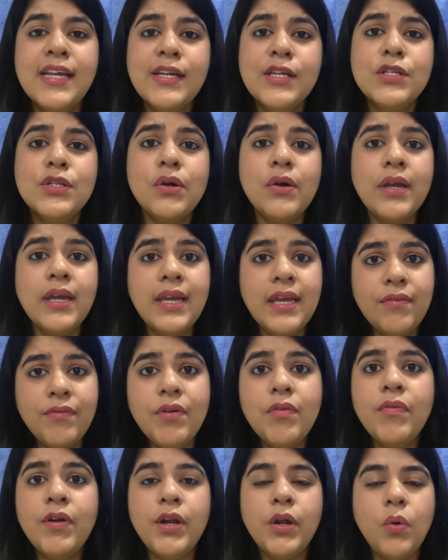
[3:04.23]
So
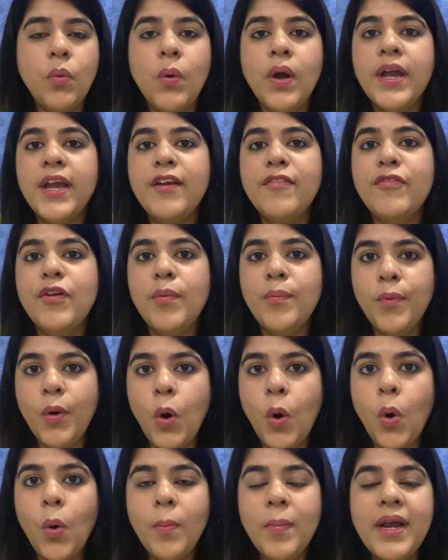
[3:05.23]
even when you're working from
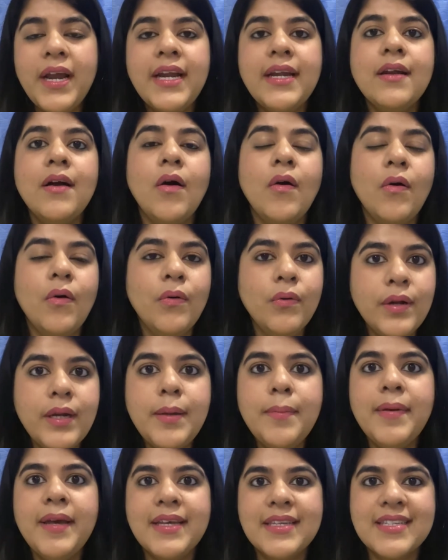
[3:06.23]
home, it only
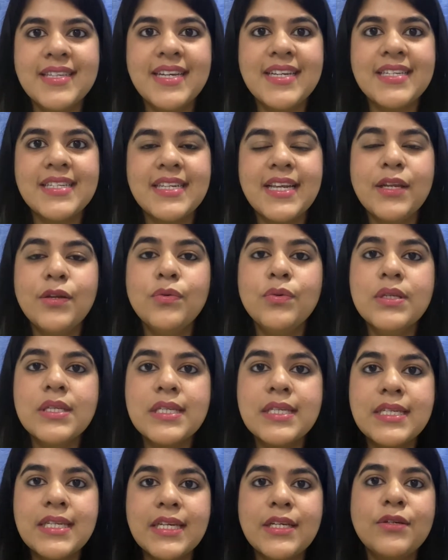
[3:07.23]
makes sense that you
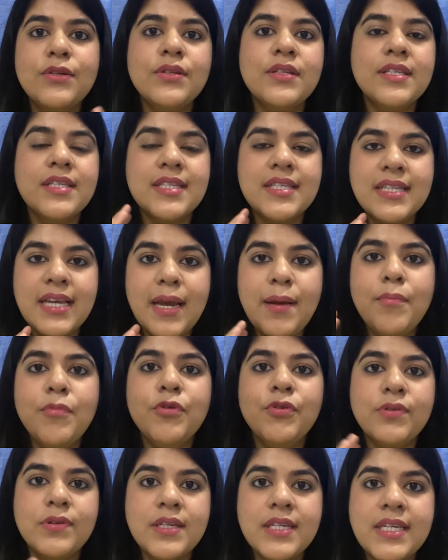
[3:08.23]
stick to the same
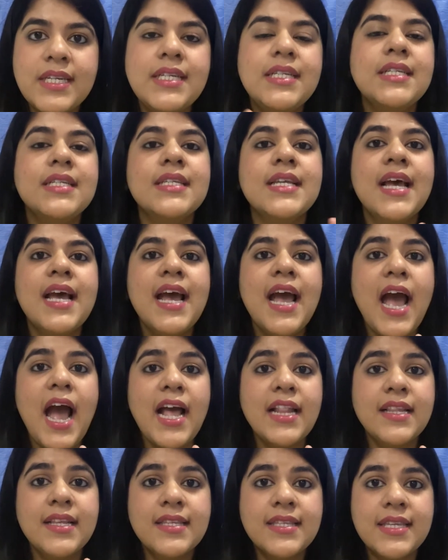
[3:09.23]
routines
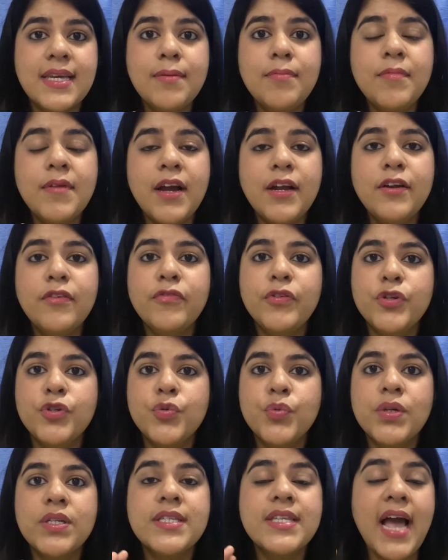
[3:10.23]
and the same kind of
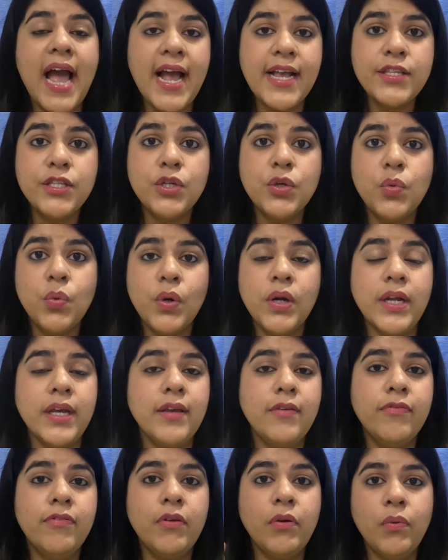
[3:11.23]
rituals as you would
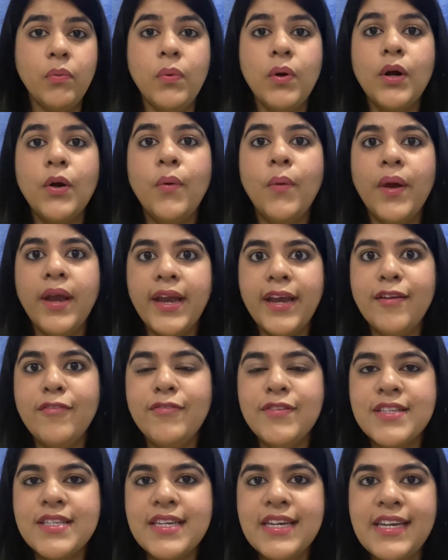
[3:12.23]
if you were going in
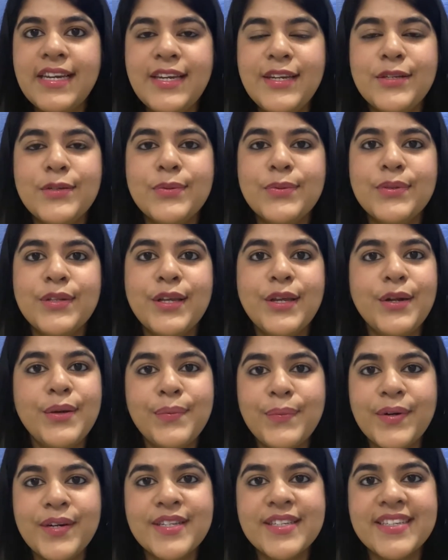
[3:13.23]
physically to the
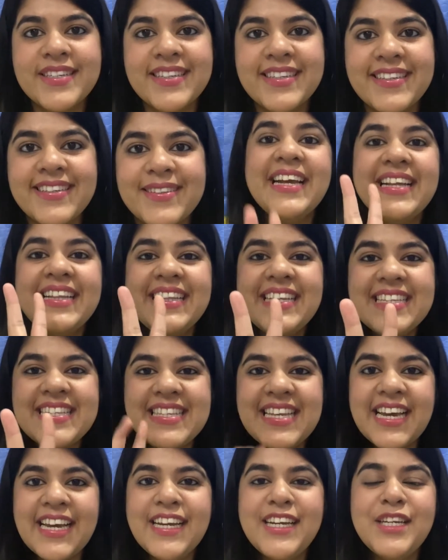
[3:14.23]
university. The
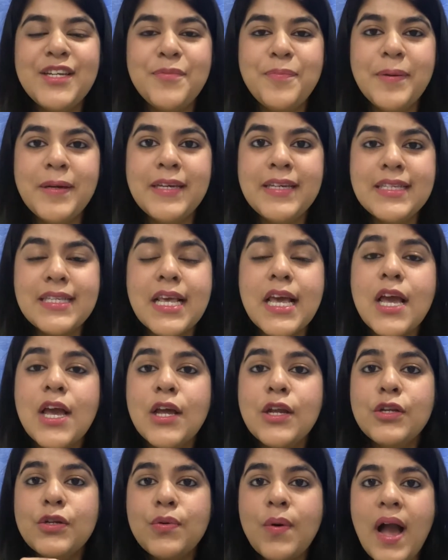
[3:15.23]
second tip is
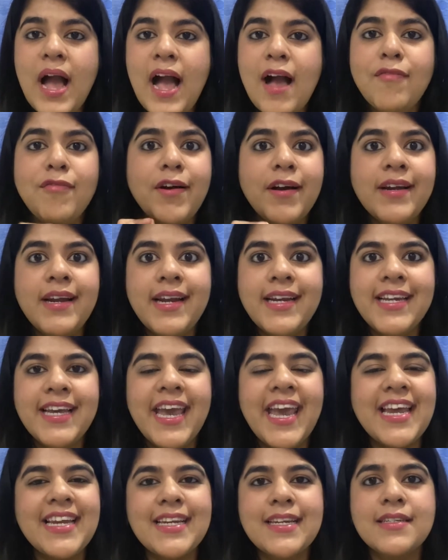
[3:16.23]
to have a
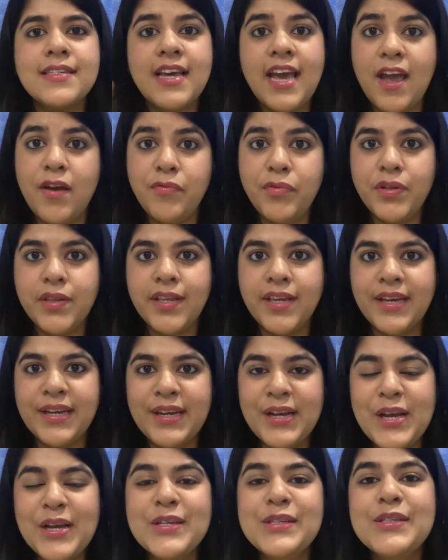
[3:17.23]
dedicated everything.
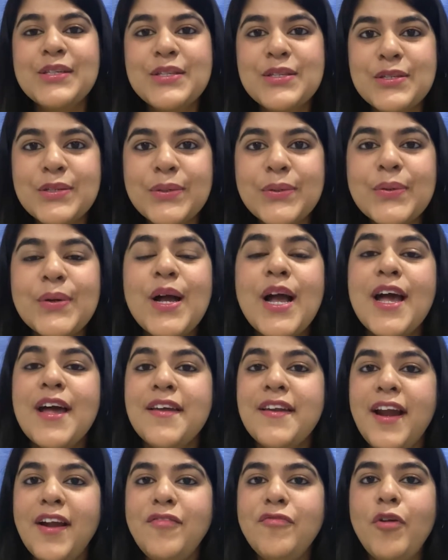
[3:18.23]
So
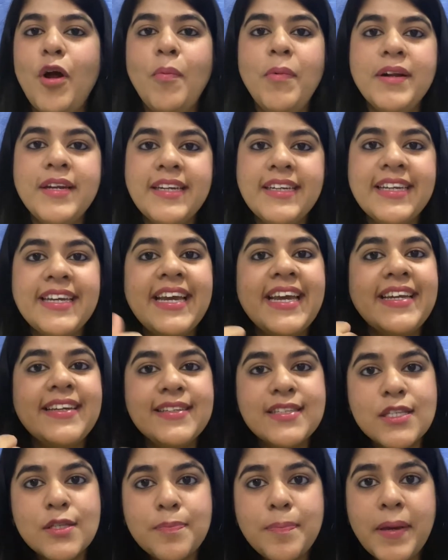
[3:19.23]
right from a
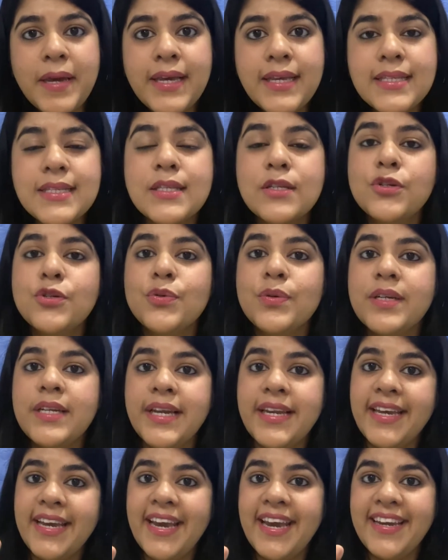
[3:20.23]
dedicated space to a
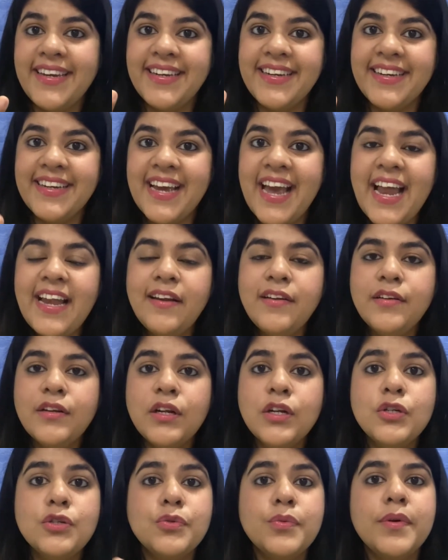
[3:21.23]
dedicated
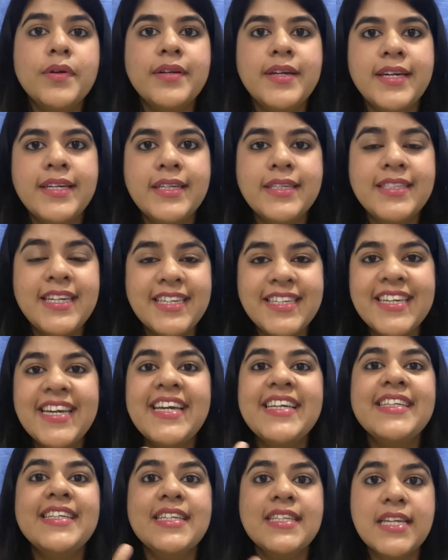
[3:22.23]
calendar to a
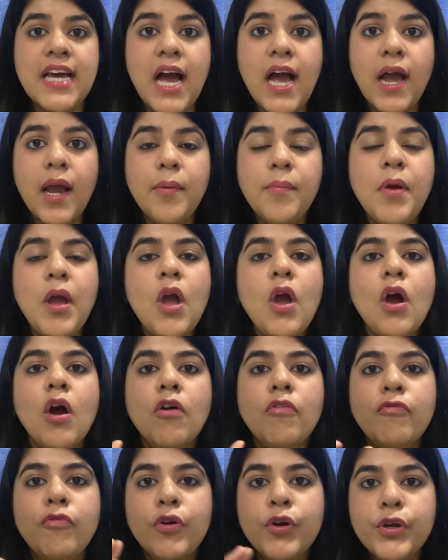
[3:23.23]
dedicated time
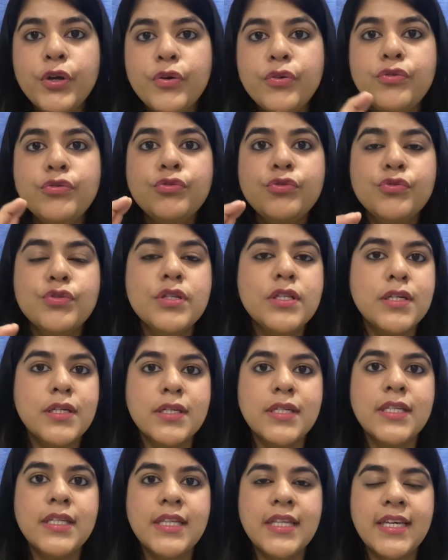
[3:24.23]
for you to do
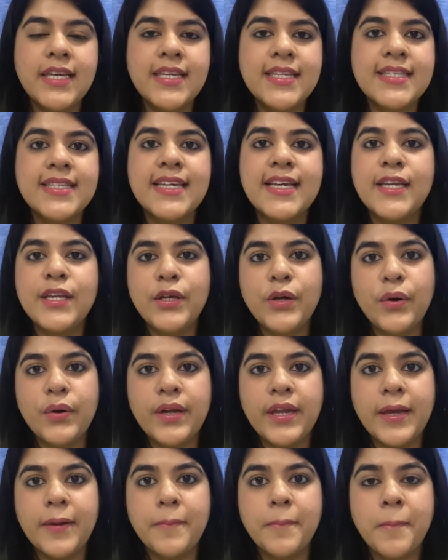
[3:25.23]
certain things in your
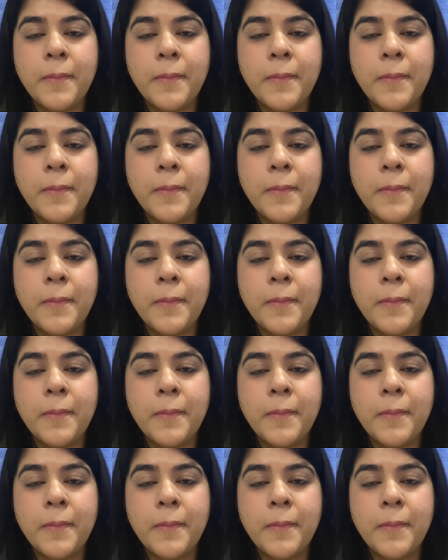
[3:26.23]
day.